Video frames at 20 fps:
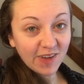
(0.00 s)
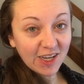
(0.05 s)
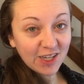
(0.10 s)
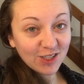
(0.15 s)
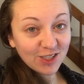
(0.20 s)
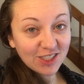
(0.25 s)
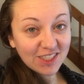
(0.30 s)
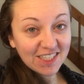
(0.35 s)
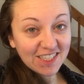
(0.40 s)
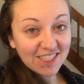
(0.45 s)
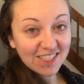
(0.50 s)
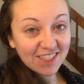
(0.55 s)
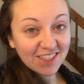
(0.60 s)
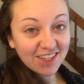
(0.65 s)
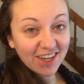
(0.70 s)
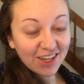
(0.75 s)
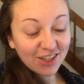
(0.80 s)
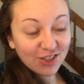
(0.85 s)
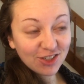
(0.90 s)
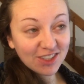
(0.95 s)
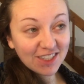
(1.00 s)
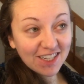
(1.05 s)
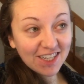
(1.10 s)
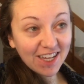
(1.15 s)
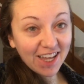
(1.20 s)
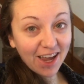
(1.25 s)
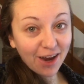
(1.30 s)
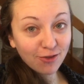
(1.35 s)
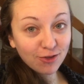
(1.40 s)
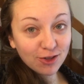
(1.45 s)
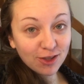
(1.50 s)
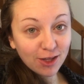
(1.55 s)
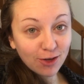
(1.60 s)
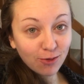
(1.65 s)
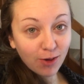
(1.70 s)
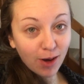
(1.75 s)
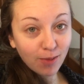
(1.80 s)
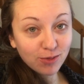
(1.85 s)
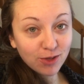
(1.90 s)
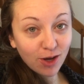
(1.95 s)
just need to get everything
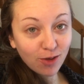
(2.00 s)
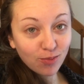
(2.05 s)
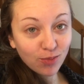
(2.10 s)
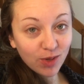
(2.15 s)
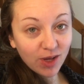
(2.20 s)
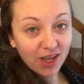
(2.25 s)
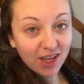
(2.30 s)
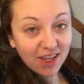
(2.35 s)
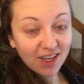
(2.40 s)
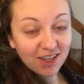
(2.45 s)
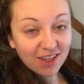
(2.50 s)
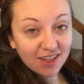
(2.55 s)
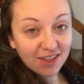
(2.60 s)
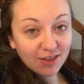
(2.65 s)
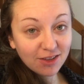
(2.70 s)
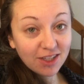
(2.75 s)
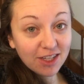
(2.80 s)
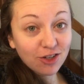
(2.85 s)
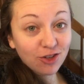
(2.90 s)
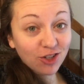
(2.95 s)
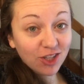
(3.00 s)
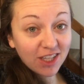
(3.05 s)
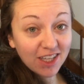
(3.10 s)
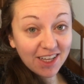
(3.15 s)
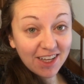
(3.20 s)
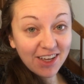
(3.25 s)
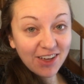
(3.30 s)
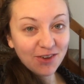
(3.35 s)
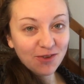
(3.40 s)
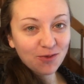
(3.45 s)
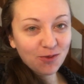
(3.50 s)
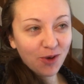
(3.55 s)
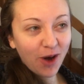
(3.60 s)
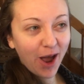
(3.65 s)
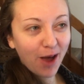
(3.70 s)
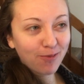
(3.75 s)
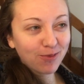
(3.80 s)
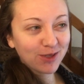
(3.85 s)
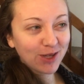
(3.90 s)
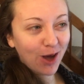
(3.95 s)
wrapped up, and literally
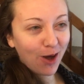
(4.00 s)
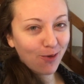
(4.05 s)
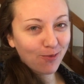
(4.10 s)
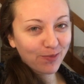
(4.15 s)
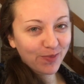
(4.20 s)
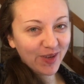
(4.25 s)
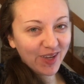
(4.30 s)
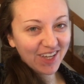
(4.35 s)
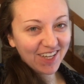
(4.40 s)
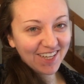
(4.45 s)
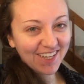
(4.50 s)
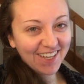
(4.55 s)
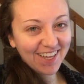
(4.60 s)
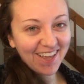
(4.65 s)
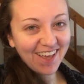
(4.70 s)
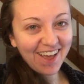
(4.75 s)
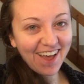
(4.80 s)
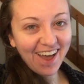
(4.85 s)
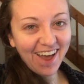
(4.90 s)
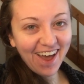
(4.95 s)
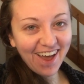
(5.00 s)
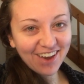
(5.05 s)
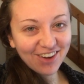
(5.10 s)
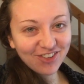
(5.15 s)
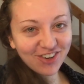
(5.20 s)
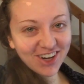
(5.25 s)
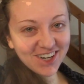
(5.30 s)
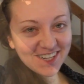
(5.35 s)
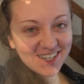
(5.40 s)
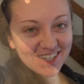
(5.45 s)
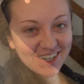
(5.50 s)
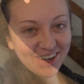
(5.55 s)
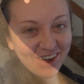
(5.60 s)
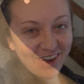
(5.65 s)
wrapped up and ready to